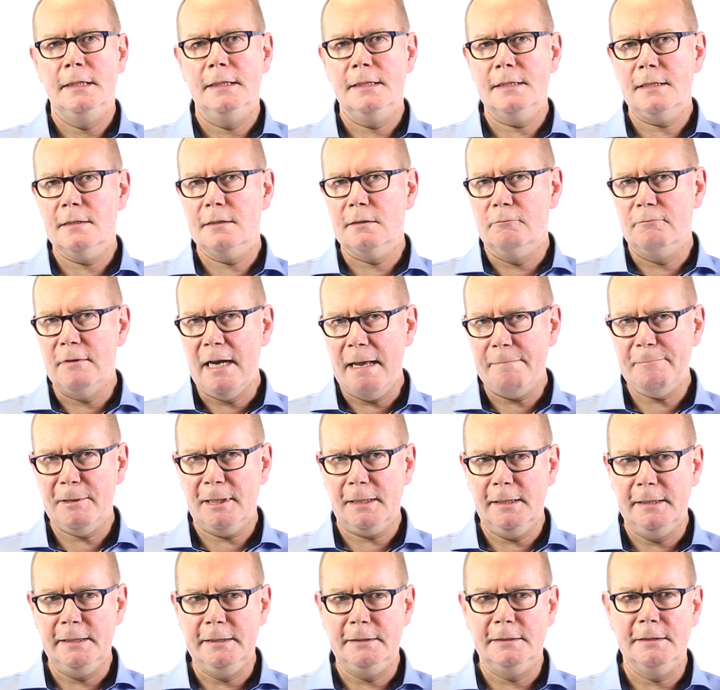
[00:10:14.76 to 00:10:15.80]
This is a
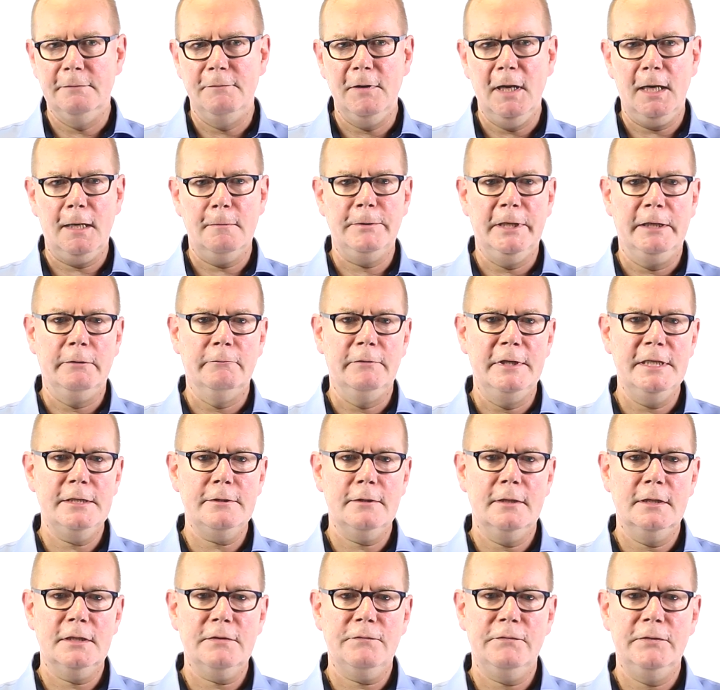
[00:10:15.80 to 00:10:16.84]
rapidly developing
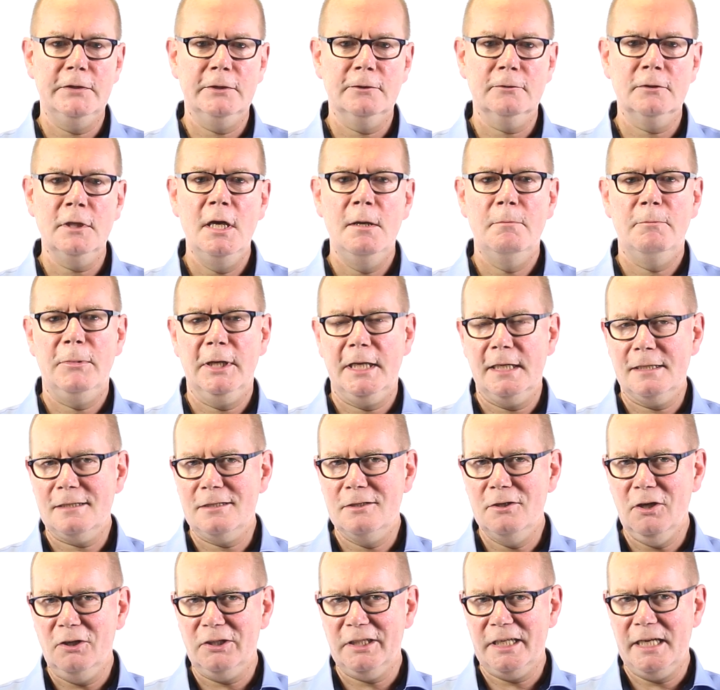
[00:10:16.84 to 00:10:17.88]
research field, but
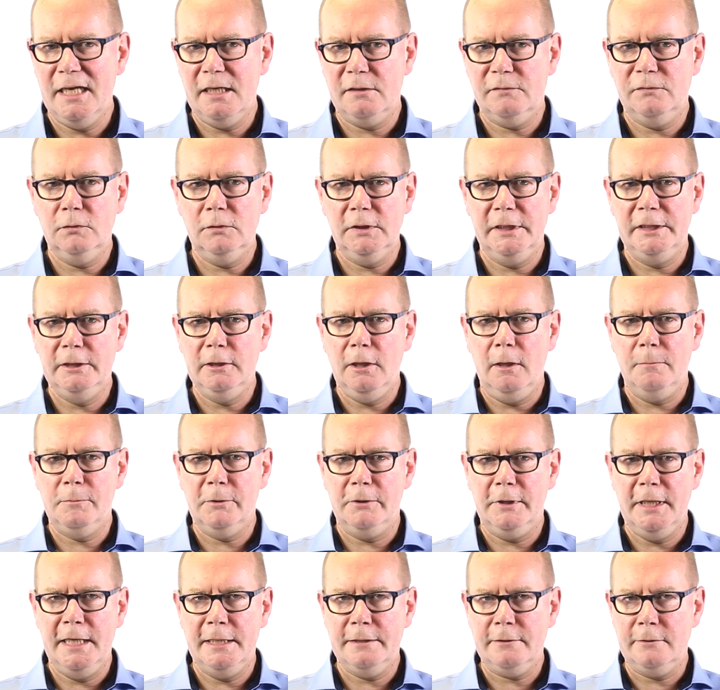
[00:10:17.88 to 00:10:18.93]
it's not yet fully
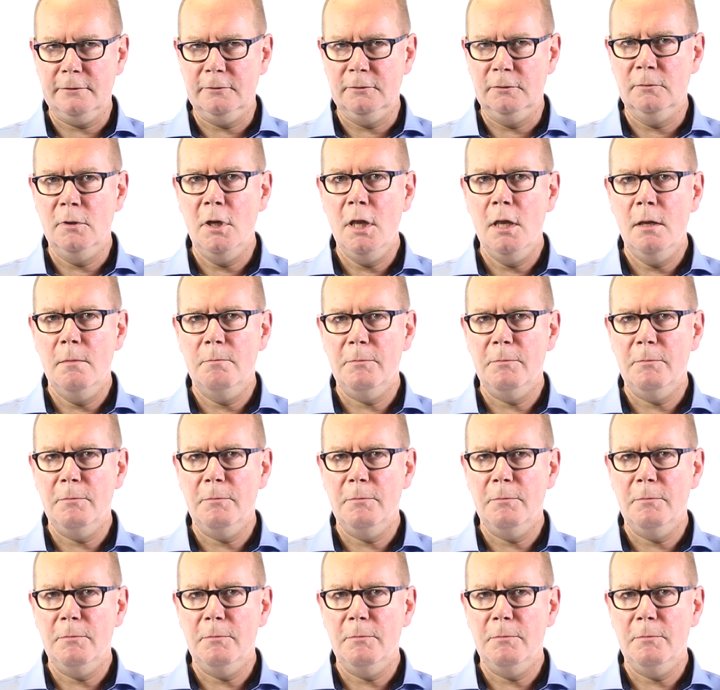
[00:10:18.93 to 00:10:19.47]
operational.